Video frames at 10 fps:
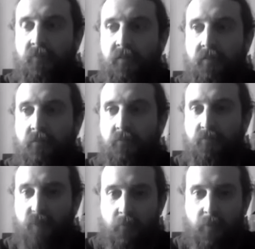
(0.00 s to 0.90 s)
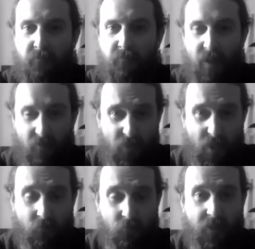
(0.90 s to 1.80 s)
bring back
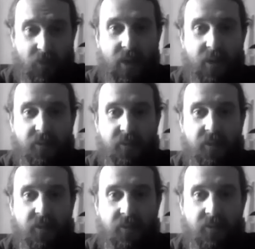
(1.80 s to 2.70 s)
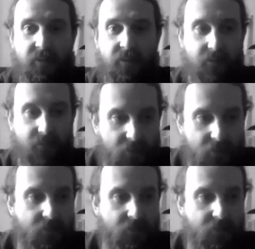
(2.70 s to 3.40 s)
theatricality, and it's